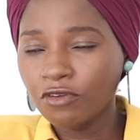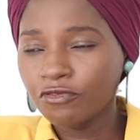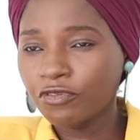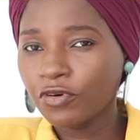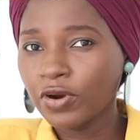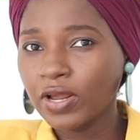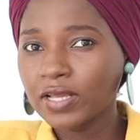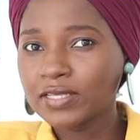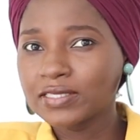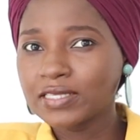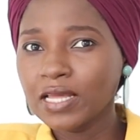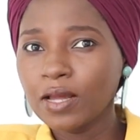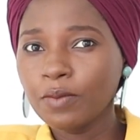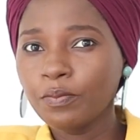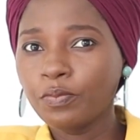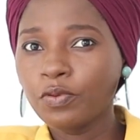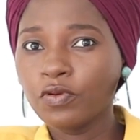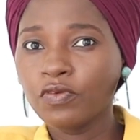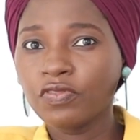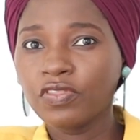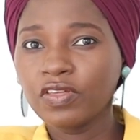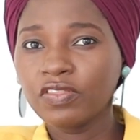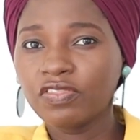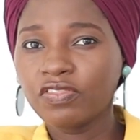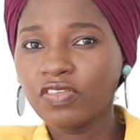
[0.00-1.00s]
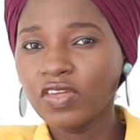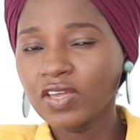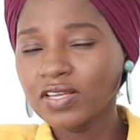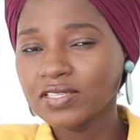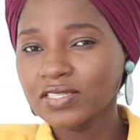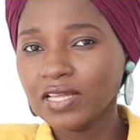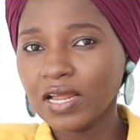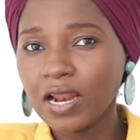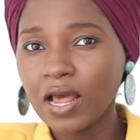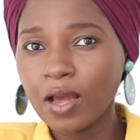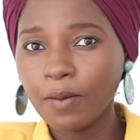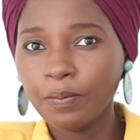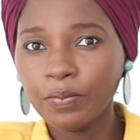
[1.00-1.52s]
For example, the
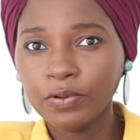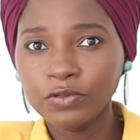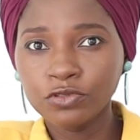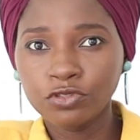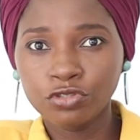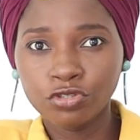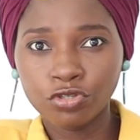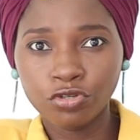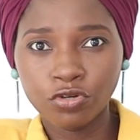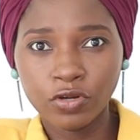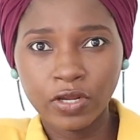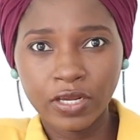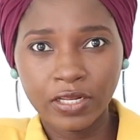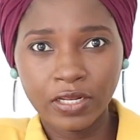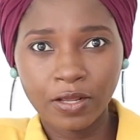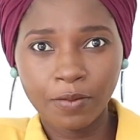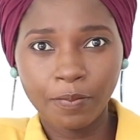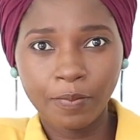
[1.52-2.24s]
things that happened to you in